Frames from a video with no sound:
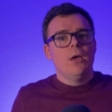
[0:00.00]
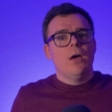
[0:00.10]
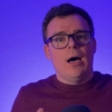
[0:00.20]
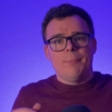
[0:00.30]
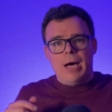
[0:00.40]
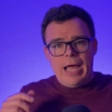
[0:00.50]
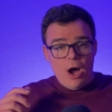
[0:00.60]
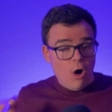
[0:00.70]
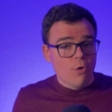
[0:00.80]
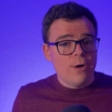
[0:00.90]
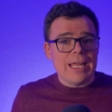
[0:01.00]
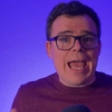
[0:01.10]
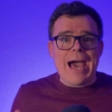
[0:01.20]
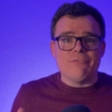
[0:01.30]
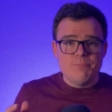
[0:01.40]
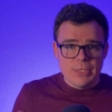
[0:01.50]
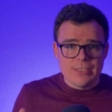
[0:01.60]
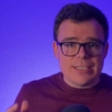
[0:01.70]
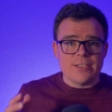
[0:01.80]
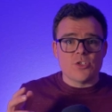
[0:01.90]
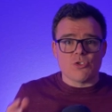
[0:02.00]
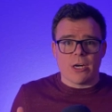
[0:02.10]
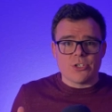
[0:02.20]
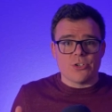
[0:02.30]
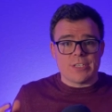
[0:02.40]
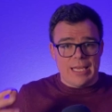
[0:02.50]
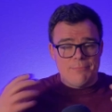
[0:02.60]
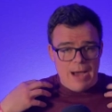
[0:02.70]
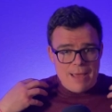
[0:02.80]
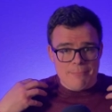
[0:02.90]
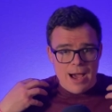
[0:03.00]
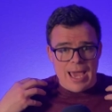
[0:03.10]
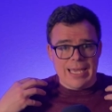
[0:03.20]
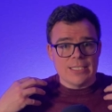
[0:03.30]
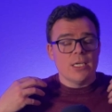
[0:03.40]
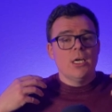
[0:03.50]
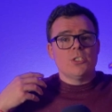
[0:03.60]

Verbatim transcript: um, I already have built in structures in my mind